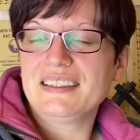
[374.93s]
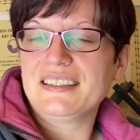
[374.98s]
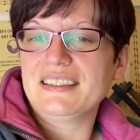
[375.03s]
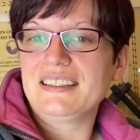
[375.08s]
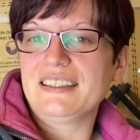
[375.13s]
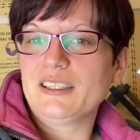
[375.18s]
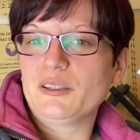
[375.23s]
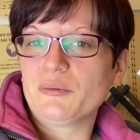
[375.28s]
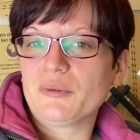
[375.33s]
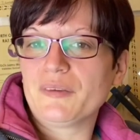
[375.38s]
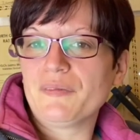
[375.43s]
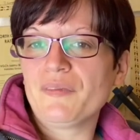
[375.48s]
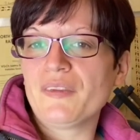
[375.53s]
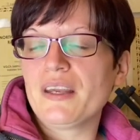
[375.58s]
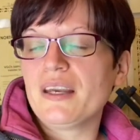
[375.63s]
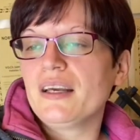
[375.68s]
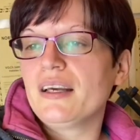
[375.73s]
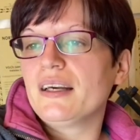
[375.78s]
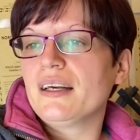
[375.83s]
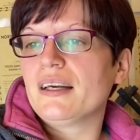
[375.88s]
Hey, little
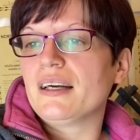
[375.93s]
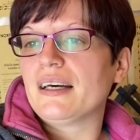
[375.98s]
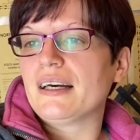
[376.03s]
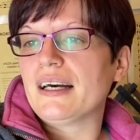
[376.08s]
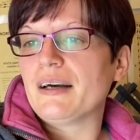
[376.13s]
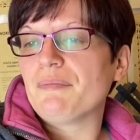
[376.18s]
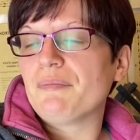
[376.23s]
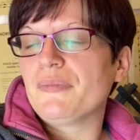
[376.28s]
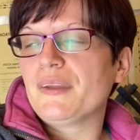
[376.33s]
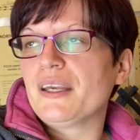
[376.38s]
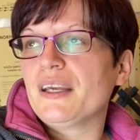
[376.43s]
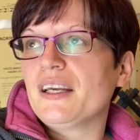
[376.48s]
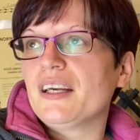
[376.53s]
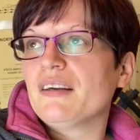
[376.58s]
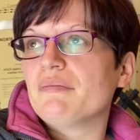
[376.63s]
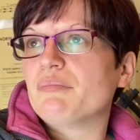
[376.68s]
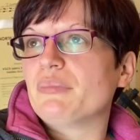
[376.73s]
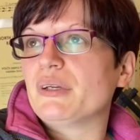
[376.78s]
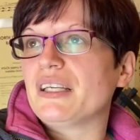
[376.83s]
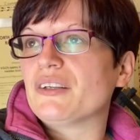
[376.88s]
one.
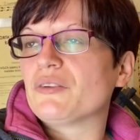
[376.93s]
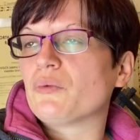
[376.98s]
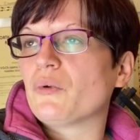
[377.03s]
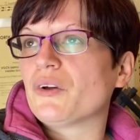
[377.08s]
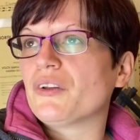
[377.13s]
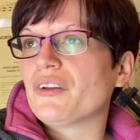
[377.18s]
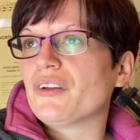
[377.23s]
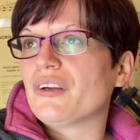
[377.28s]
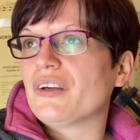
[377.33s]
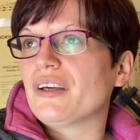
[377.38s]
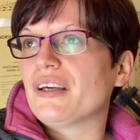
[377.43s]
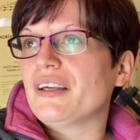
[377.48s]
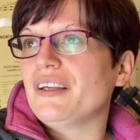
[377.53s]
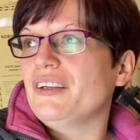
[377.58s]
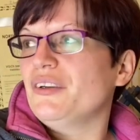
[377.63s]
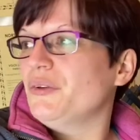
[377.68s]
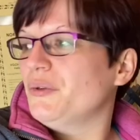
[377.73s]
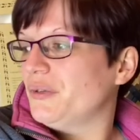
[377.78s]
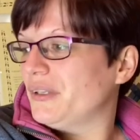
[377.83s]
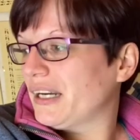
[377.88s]
But it's one that
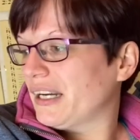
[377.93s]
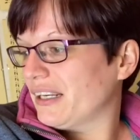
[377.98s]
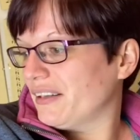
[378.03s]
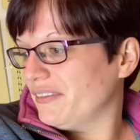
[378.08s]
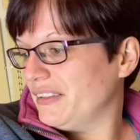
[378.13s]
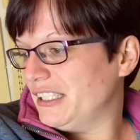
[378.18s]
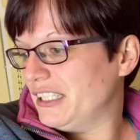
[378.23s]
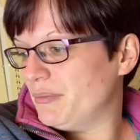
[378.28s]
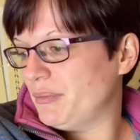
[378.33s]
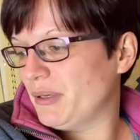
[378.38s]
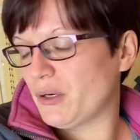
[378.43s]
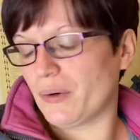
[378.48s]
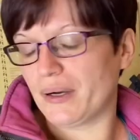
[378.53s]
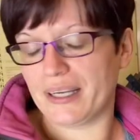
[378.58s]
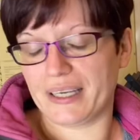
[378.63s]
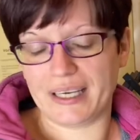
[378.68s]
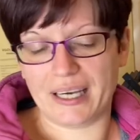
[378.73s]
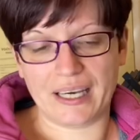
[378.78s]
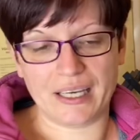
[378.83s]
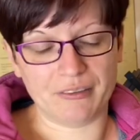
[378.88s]
you kind of need to be
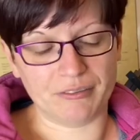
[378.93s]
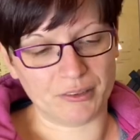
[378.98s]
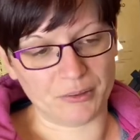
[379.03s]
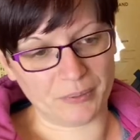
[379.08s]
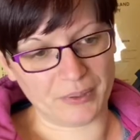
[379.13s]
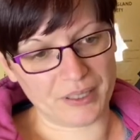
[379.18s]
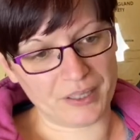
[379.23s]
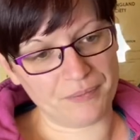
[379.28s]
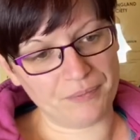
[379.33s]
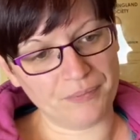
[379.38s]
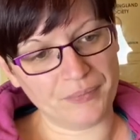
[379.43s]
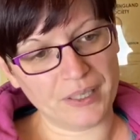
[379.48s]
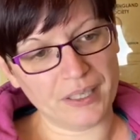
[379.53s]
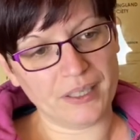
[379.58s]
quite careful with.